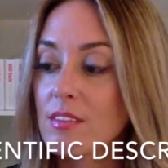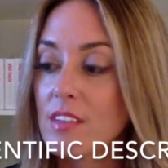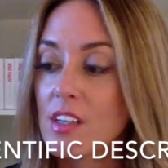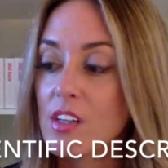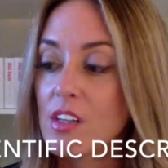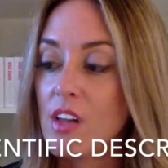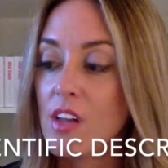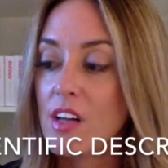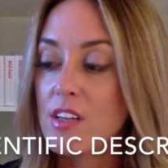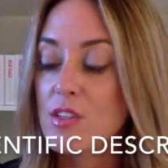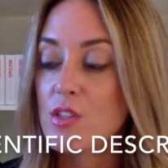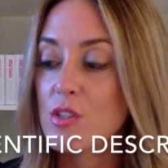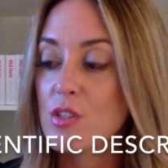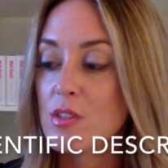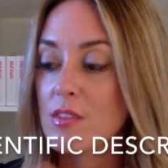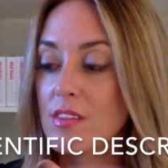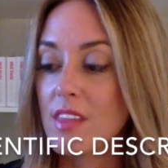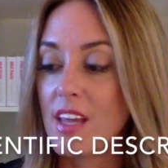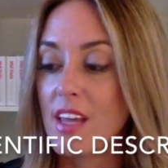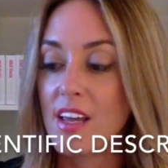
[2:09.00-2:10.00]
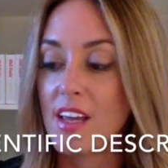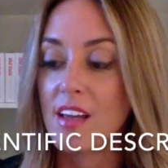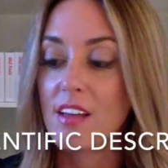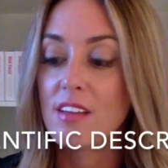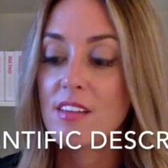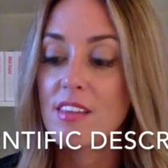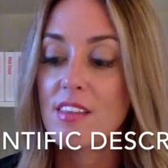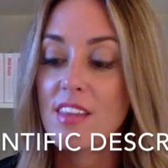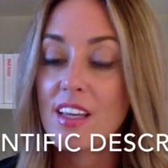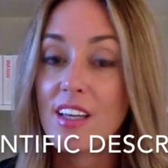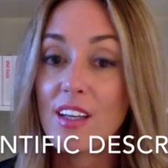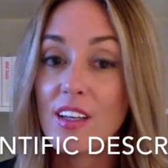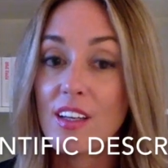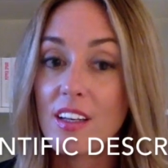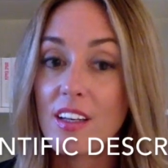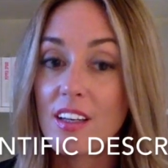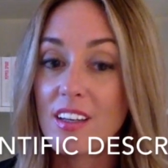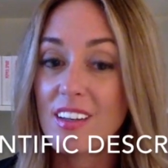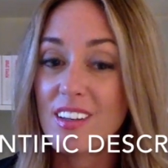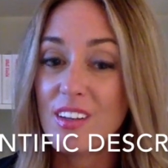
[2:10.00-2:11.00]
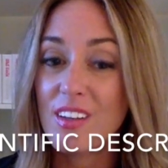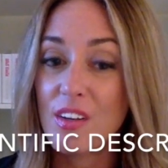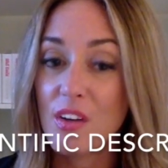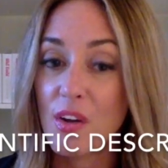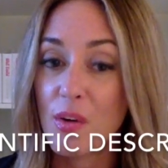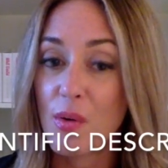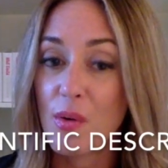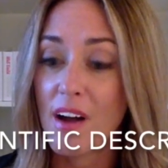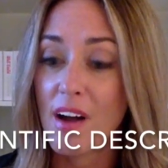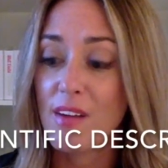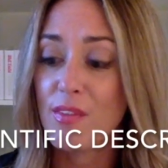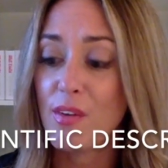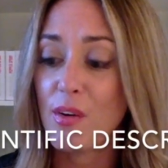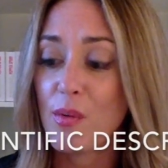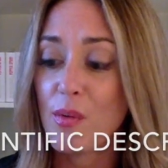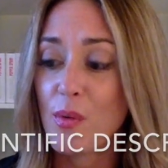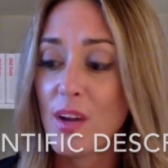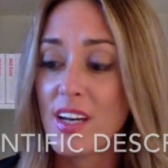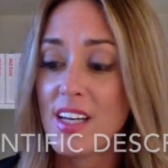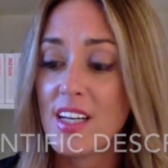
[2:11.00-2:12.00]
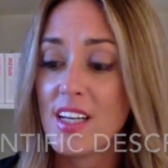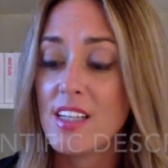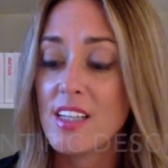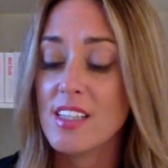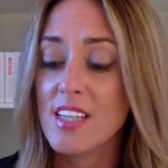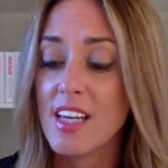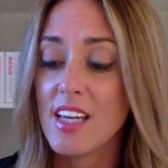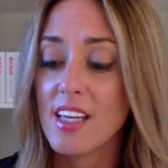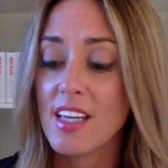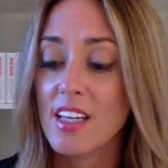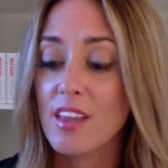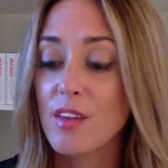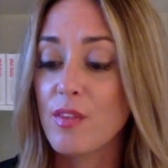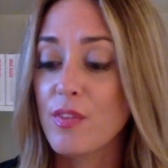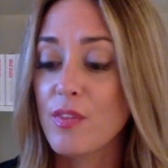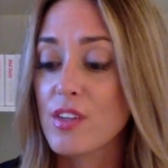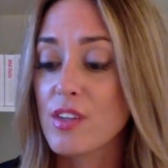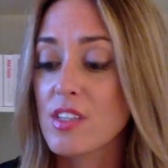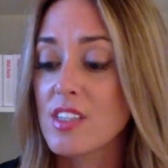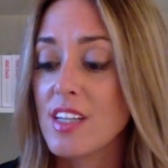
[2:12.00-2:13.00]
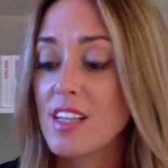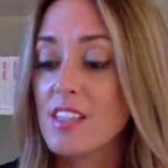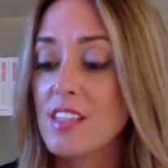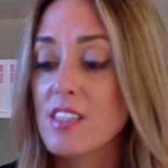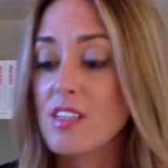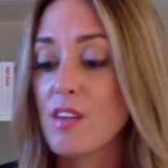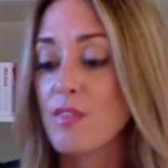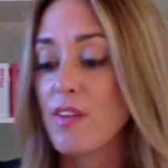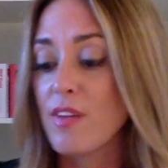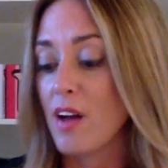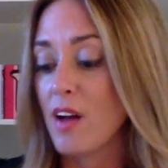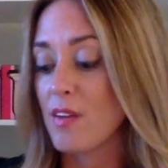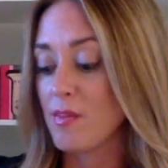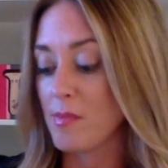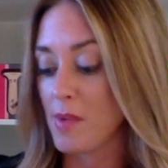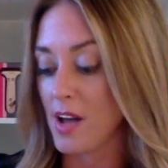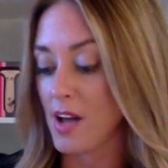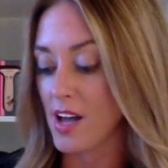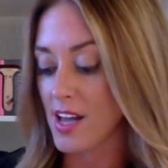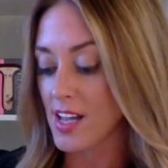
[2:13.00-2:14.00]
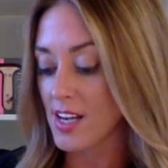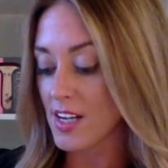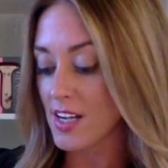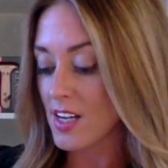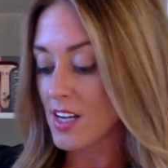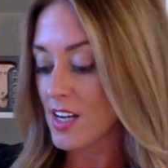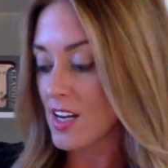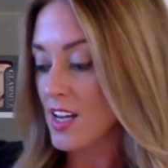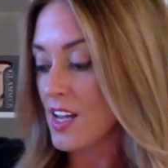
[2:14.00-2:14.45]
clutch thing that, you know, I've already taken the first aid stuff out of mine